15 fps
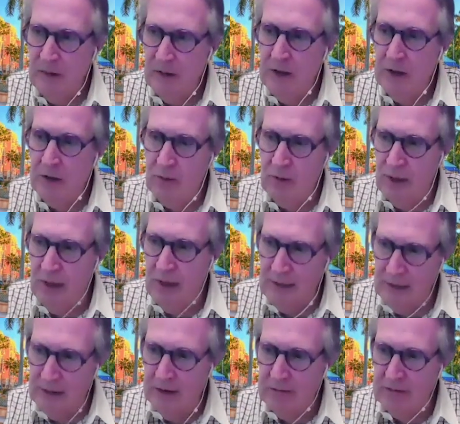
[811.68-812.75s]
here where I
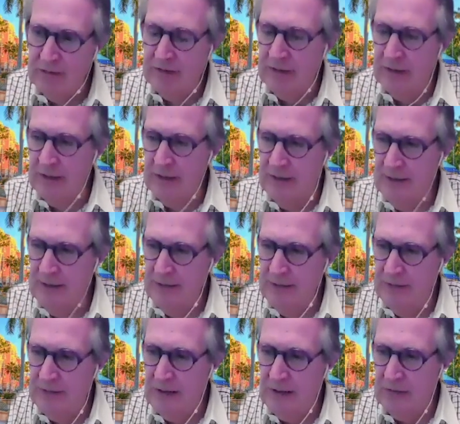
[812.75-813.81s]
live uh, in
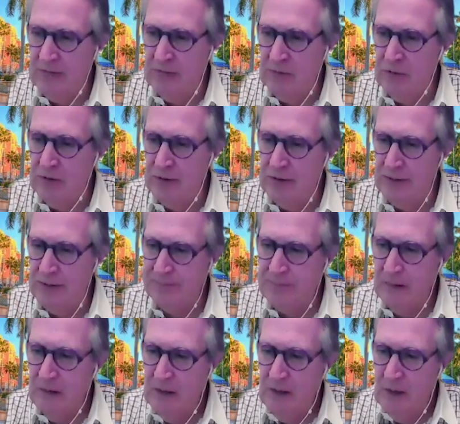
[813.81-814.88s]
South Florida,
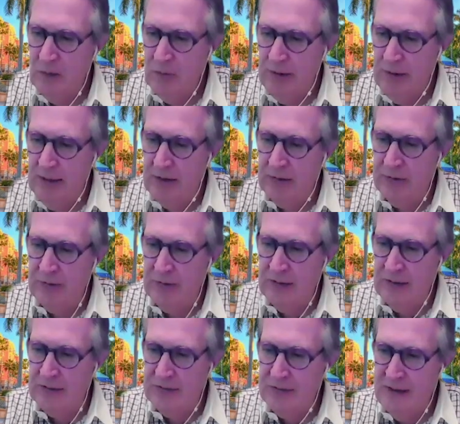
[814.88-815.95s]
we now see
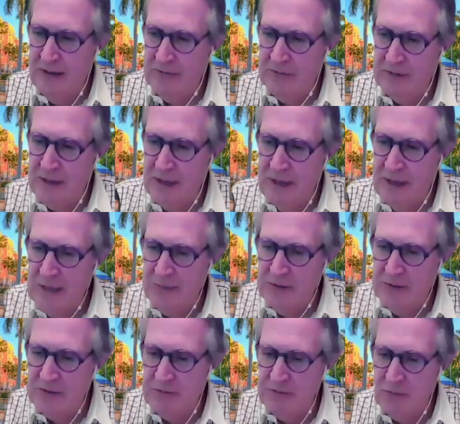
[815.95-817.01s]
lots of
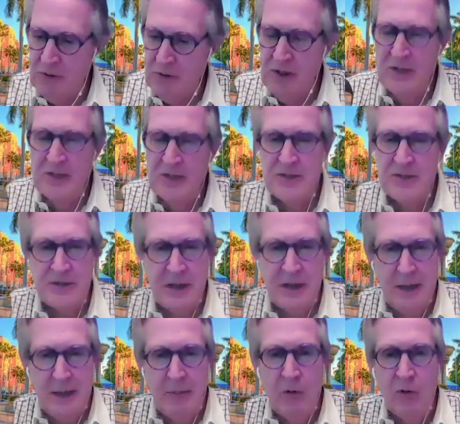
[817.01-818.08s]
advertisements for
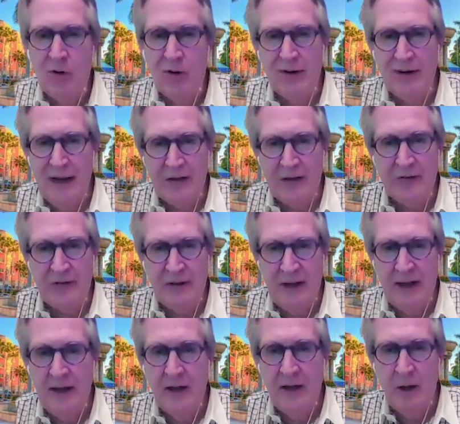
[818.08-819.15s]
same or next
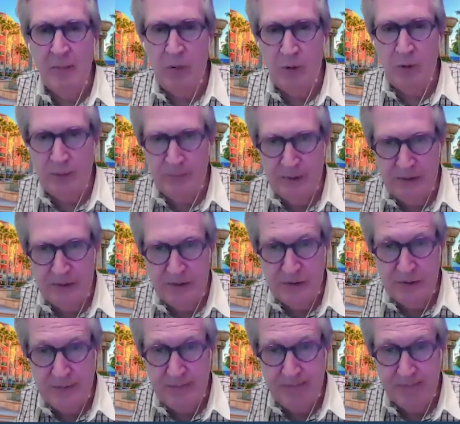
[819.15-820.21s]
day
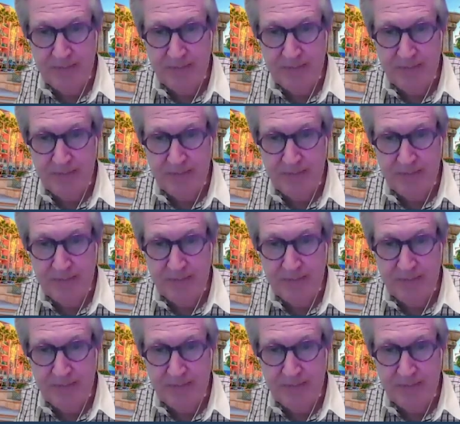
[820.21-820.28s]
appointments.